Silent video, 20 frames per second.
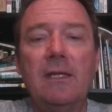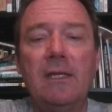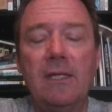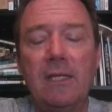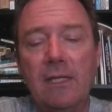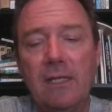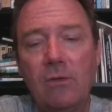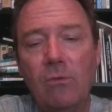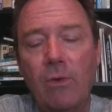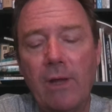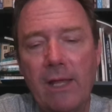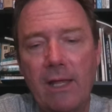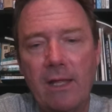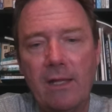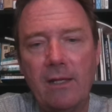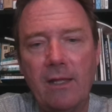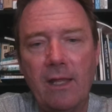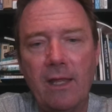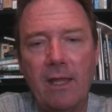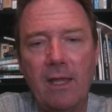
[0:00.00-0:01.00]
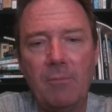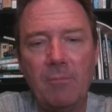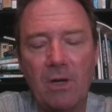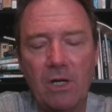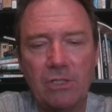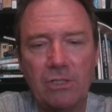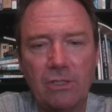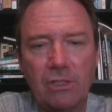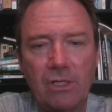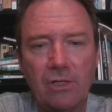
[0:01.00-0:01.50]
he ran a
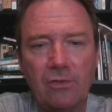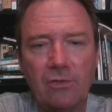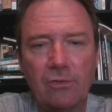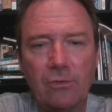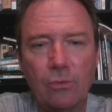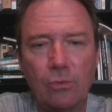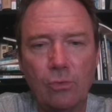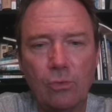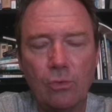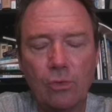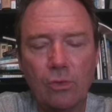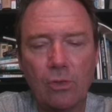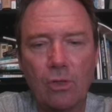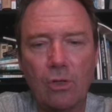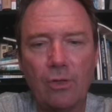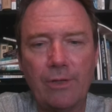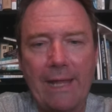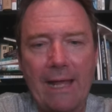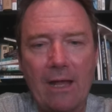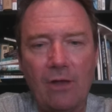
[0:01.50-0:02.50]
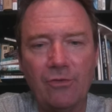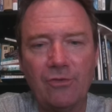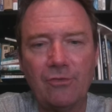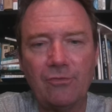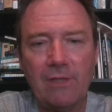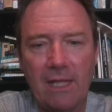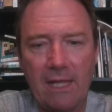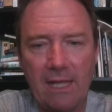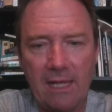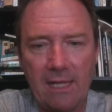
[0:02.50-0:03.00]
martial arts school called House
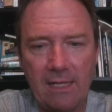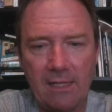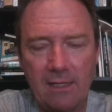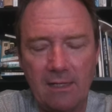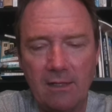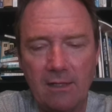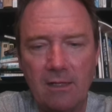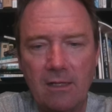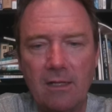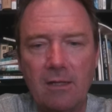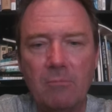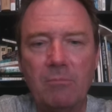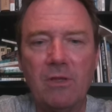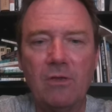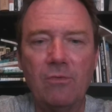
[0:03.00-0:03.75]
of Tang